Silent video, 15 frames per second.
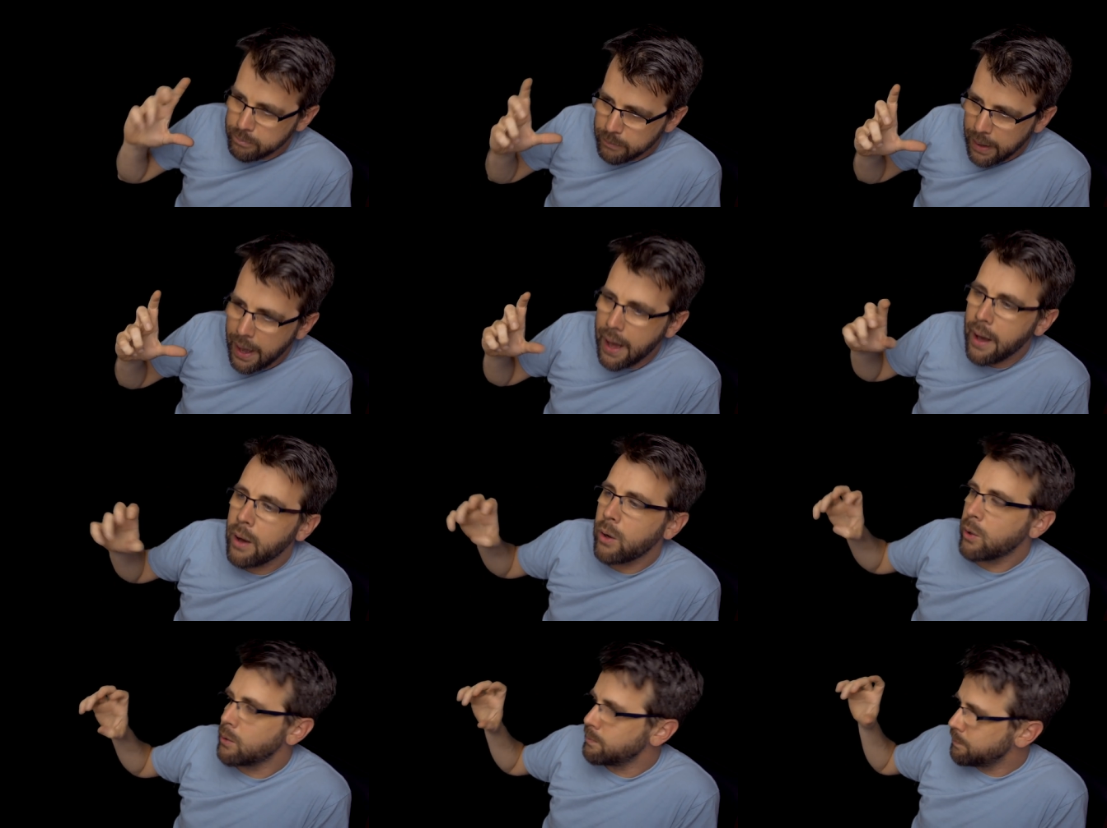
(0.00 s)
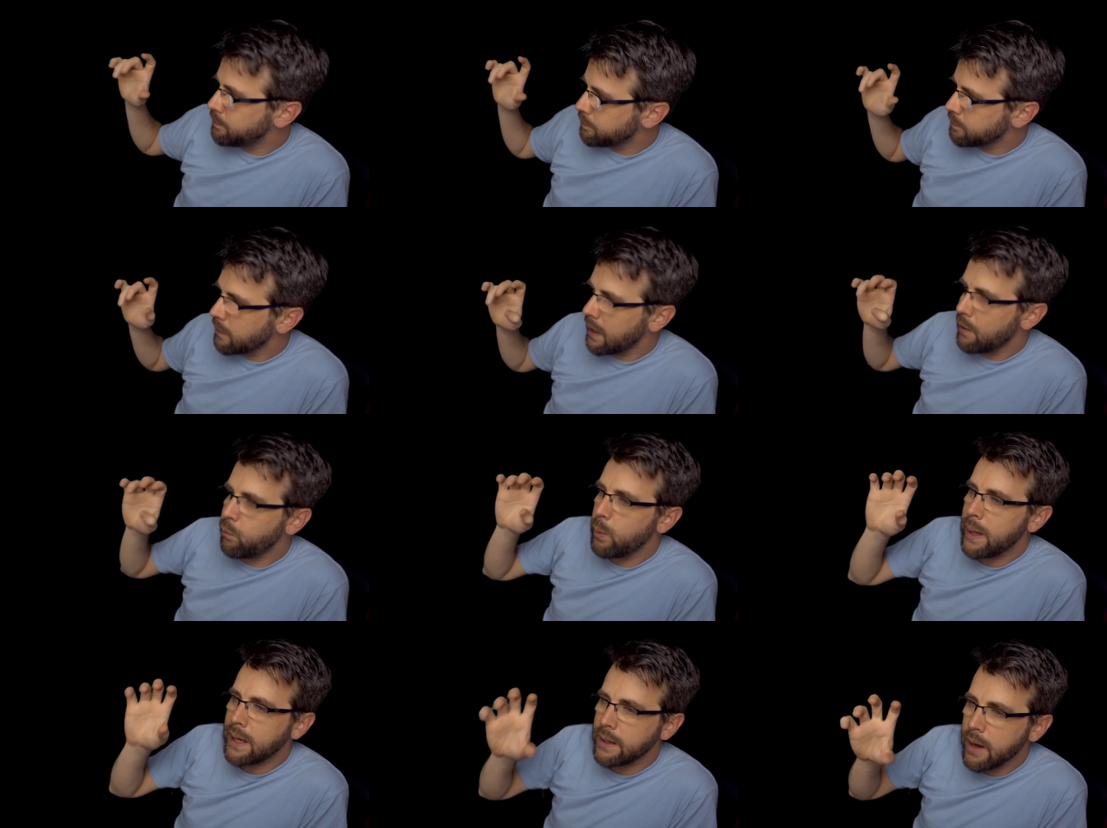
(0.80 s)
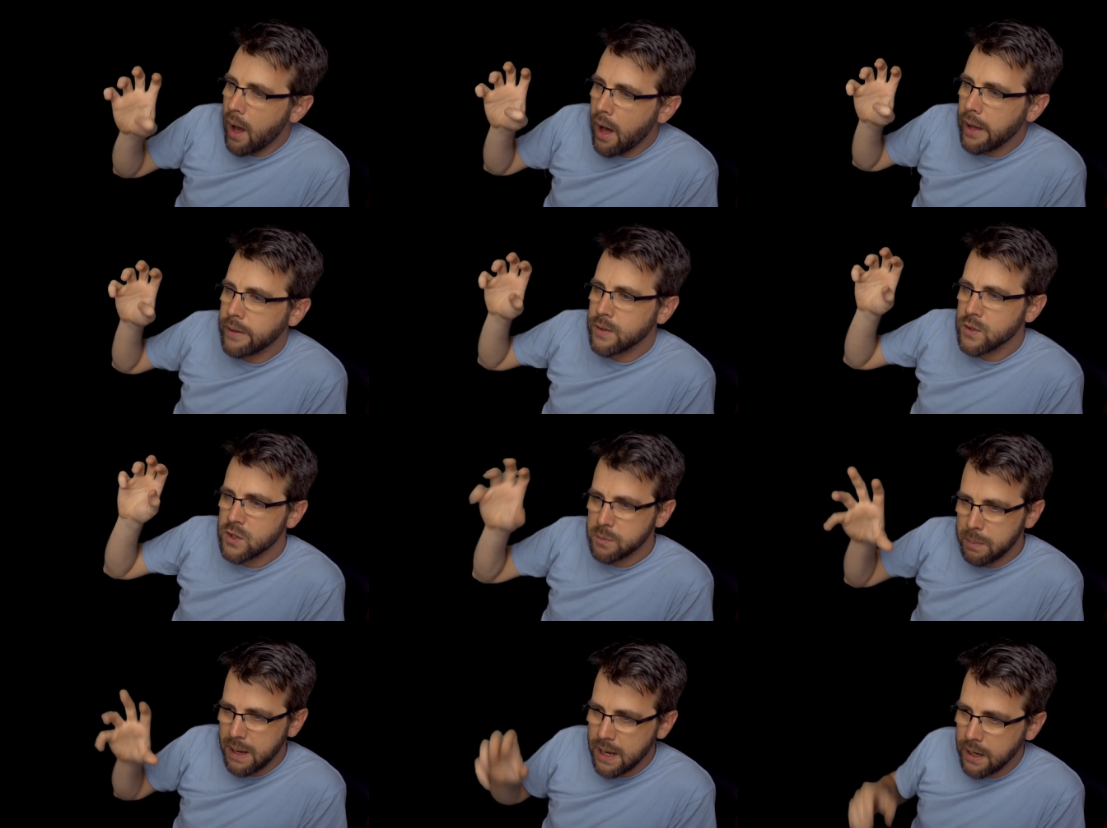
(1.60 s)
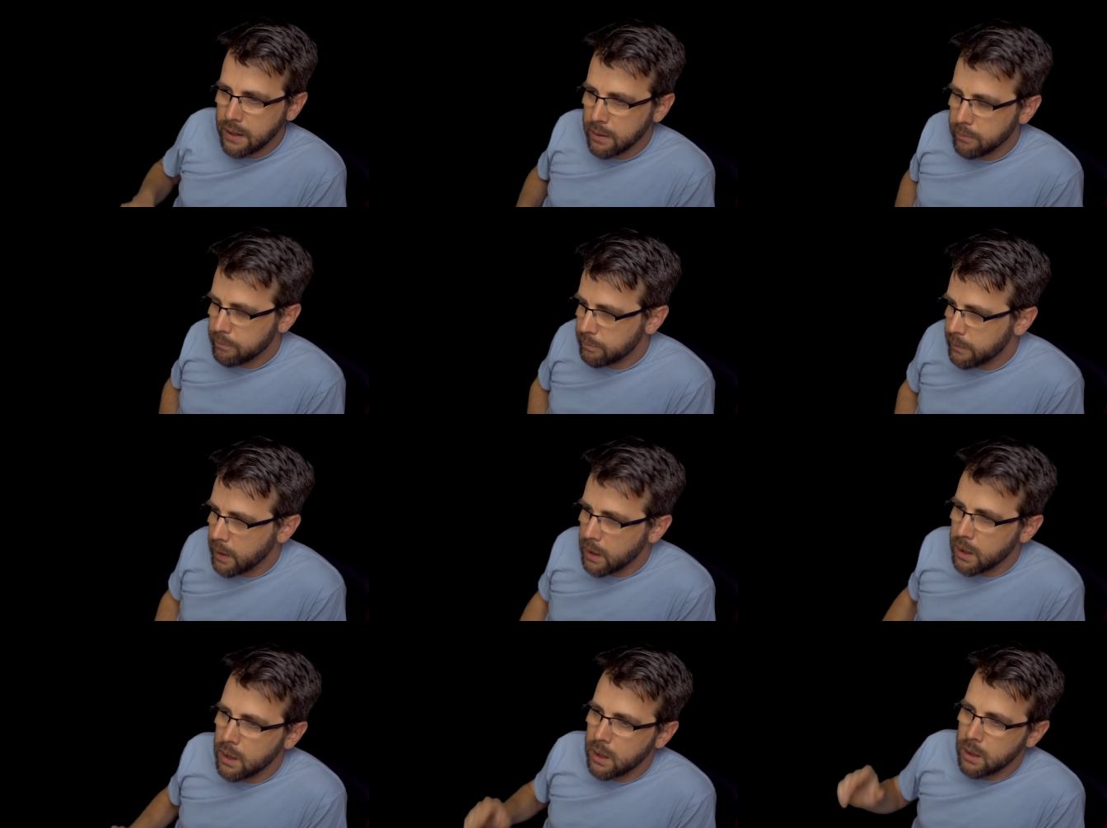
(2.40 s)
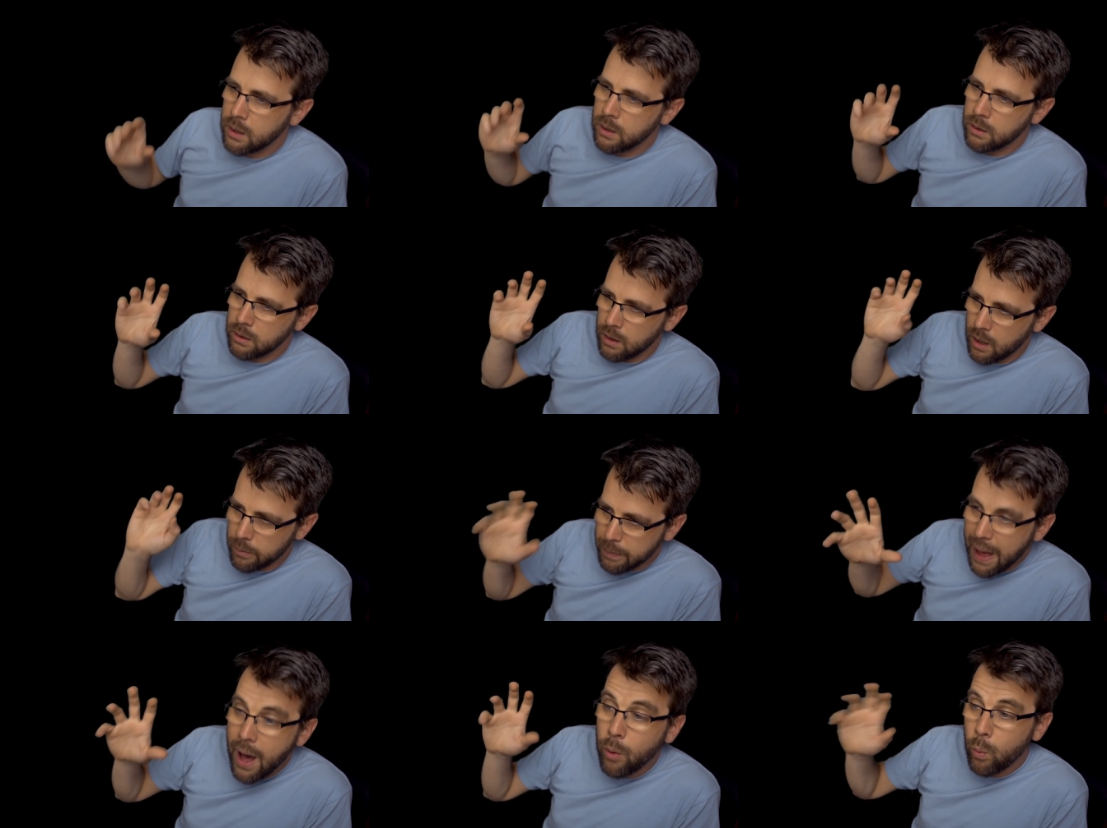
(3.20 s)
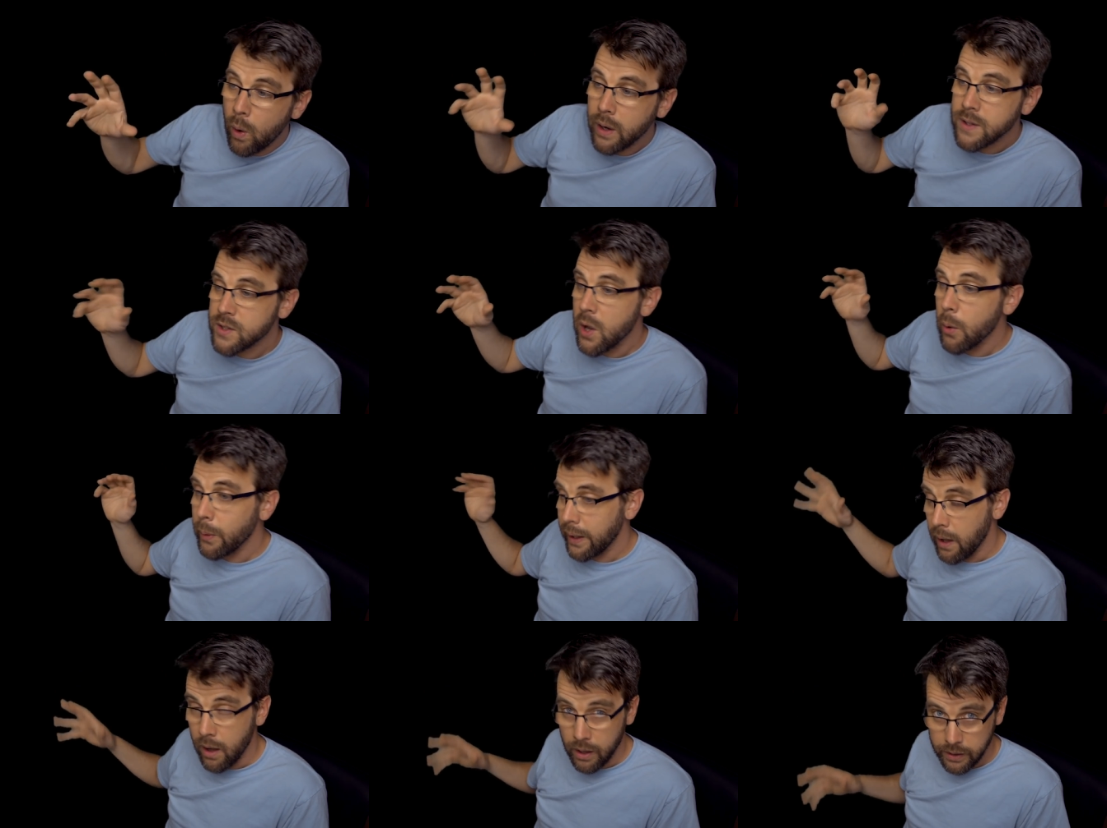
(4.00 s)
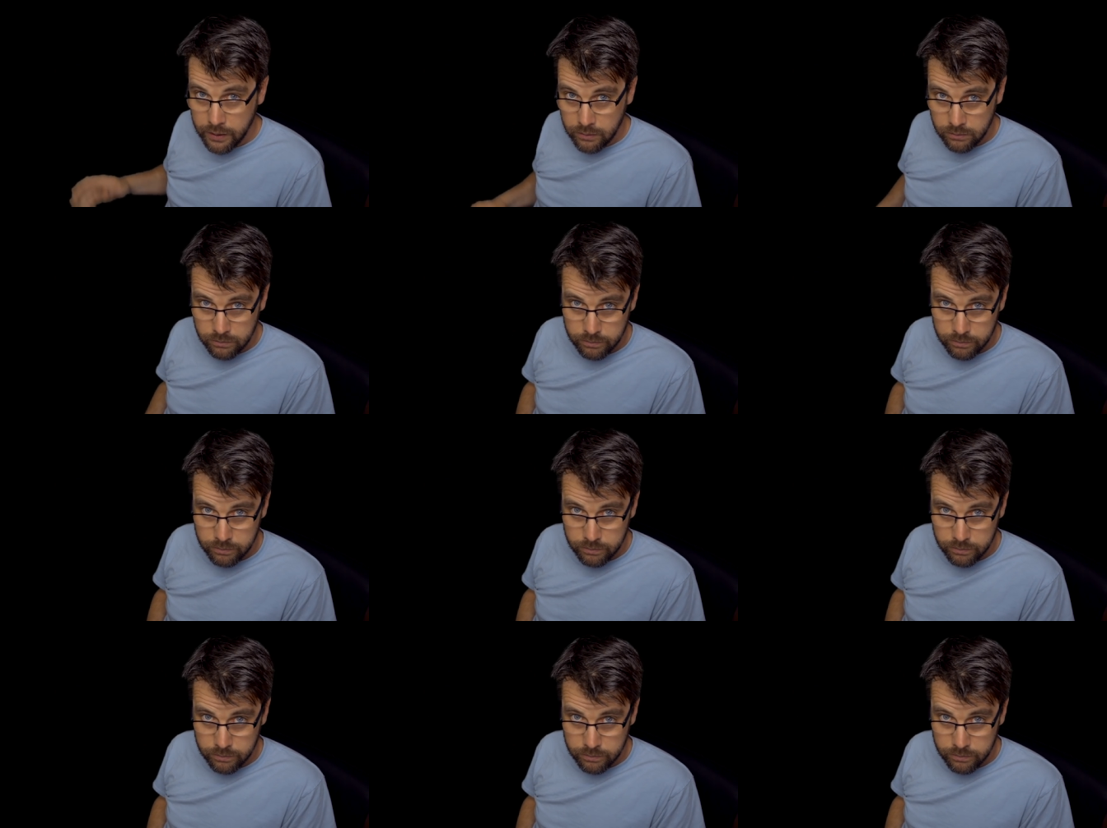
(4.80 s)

how if we cannot speak about what is going on,